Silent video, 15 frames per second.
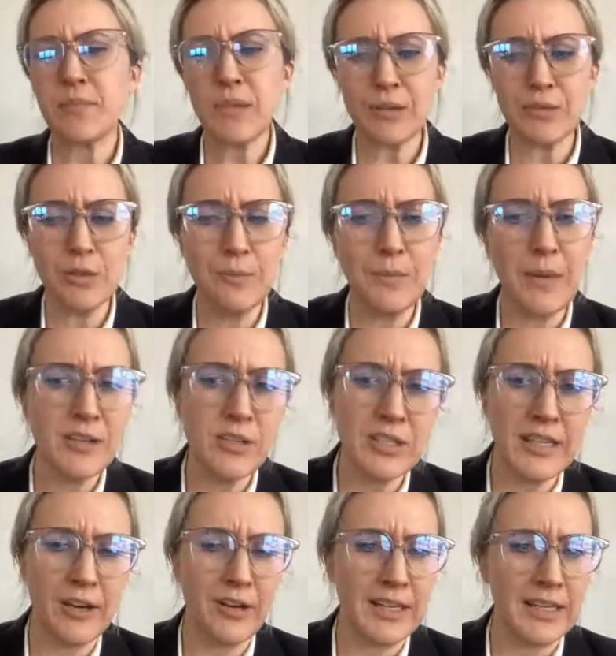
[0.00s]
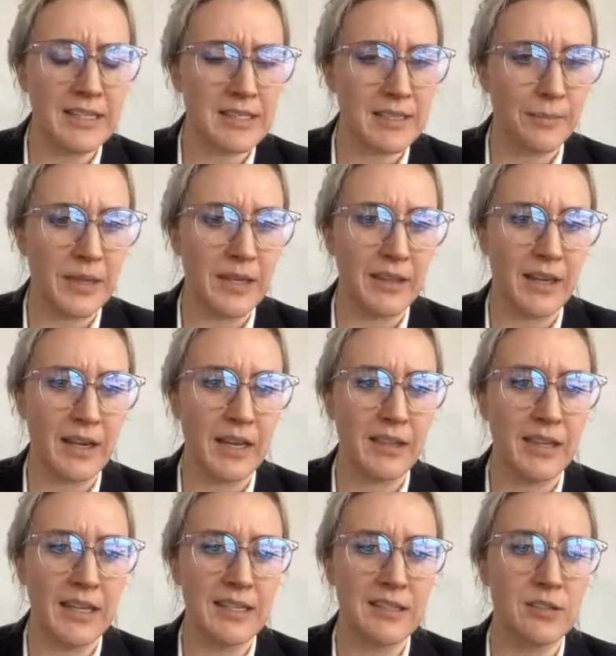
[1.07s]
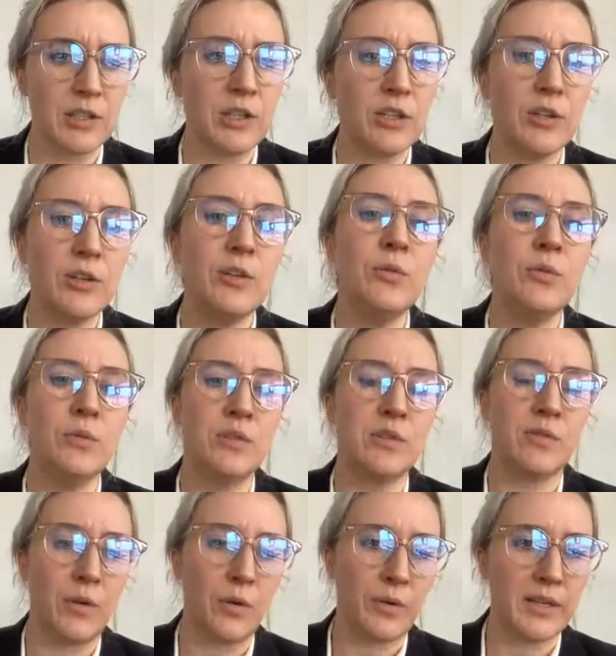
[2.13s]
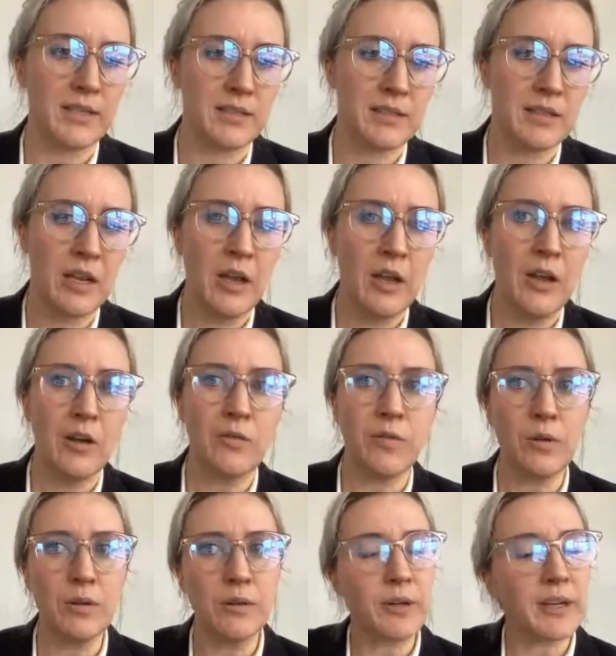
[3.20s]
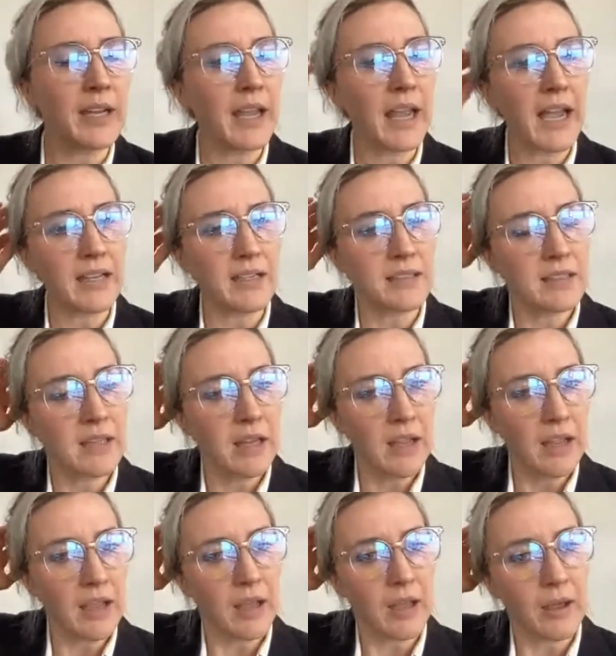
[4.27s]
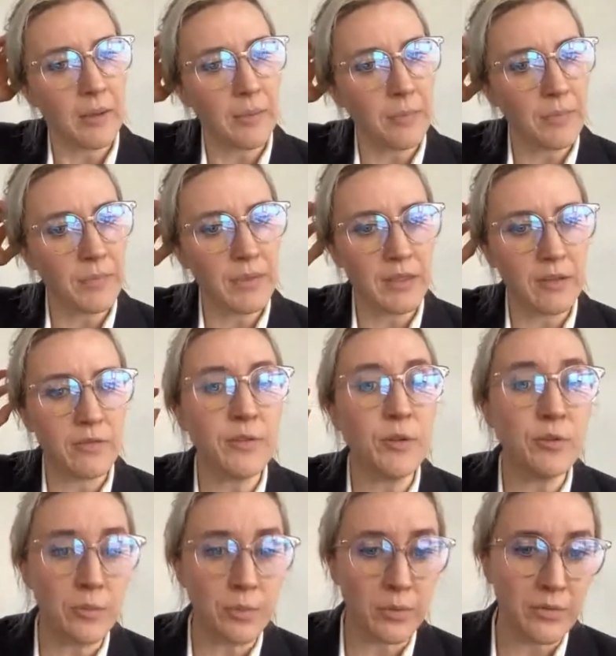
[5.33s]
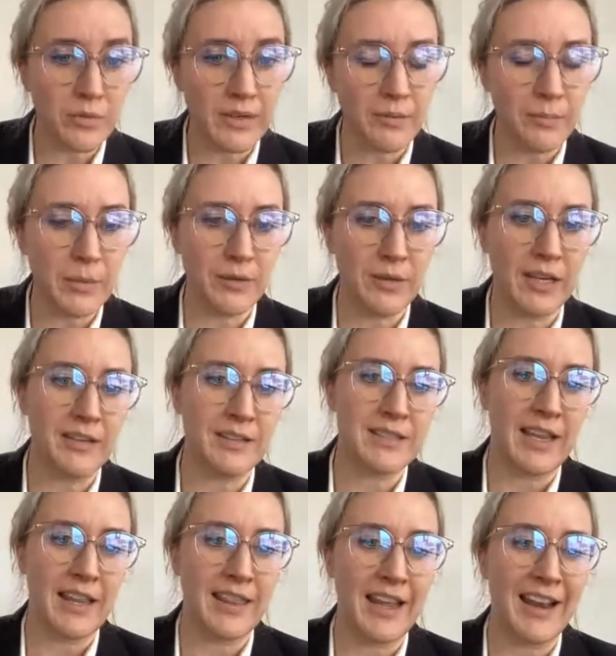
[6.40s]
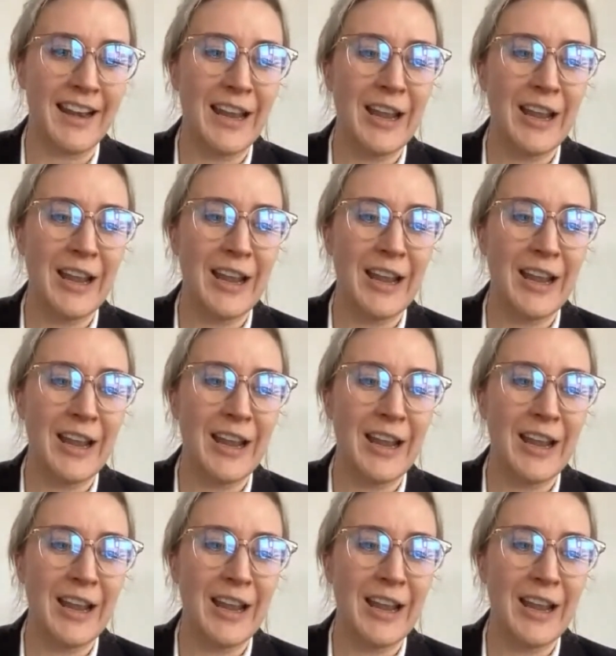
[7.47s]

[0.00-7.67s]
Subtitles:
So modularity is something that I think is a huge focus for looking at the future proofing of buildings. And that